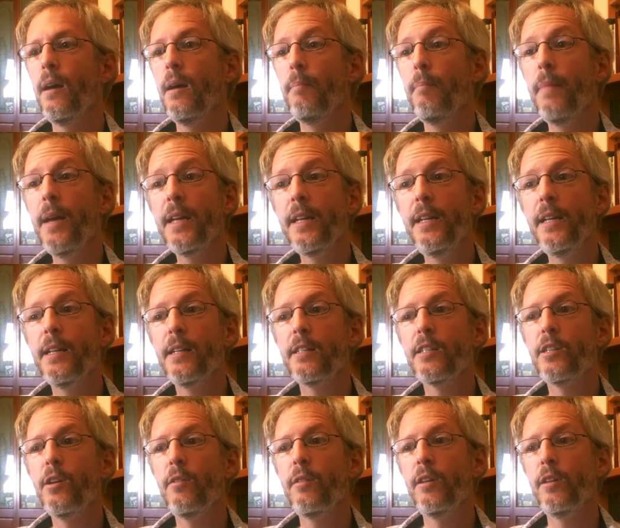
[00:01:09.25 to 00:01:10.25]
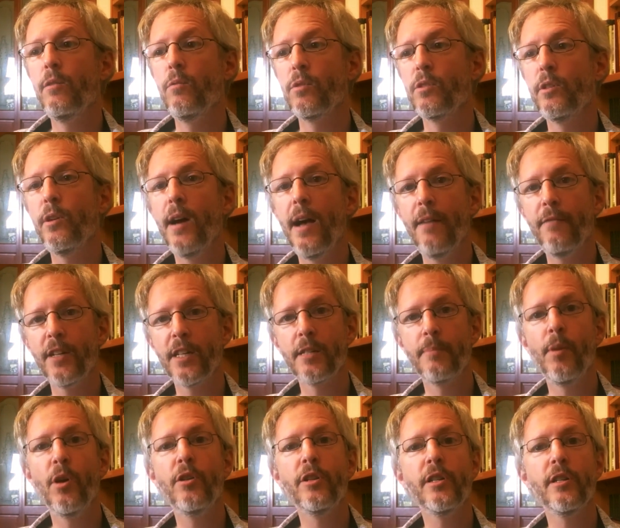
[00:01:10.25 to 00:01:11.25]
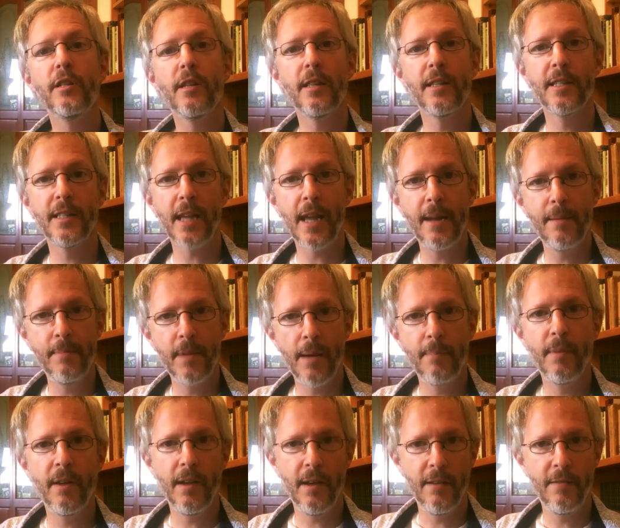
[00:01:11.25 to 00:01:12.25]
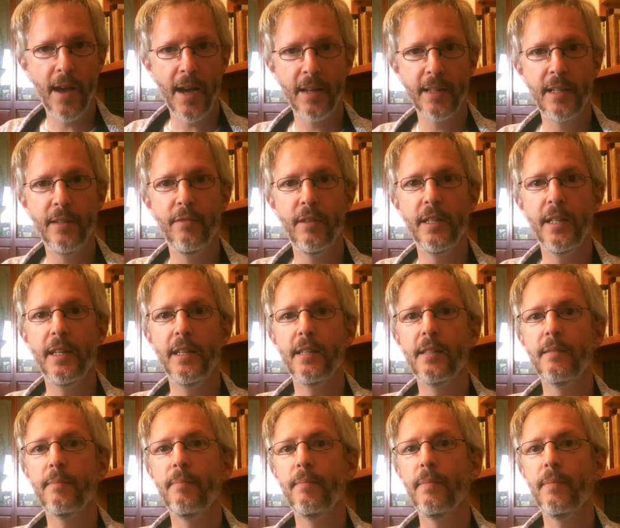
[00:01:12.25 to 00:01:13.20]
making it so that you will still have exposure to the same number of activities.